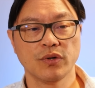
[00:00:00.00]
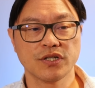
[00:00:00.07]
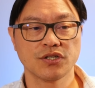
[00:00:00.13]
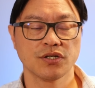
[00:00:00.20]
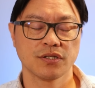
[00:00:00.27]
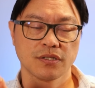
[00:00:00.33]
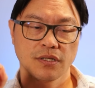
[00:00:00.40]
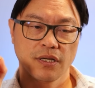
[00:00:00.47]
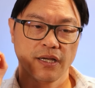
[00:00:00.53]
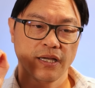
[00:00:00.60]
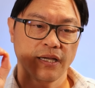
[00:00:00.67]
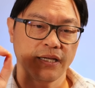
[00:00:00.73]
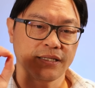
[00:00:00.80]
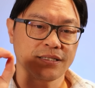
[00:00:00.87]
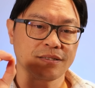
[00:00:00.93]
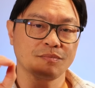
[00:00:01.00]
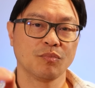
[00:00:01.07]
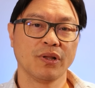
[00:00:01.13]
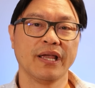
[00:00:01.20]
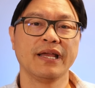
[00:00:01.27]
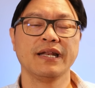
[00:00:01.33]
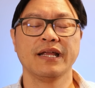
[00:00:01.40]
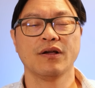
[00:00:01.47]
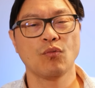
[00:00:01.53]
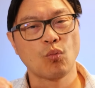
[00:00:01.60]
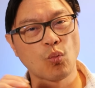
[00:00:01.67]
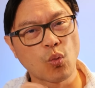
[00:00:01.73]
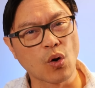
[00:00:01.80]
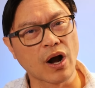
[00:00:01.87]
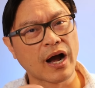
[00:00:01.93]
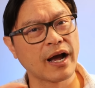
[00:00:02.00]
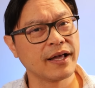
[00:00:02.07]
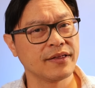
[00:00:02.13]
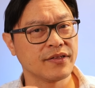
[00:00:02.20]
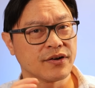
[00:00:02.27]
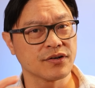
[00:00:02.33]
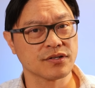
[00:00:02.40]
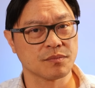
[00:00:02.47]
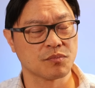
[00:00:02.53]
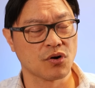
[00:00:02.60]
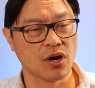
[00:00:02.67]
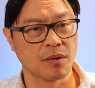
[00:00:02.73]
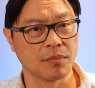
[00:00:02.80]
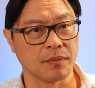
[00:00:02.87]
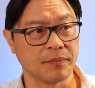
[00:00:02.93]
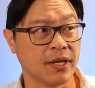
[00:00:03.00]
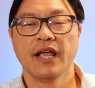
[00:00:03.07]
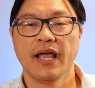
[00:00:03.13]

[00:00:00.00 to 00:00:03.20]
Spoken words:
which is explaining why there is a problem.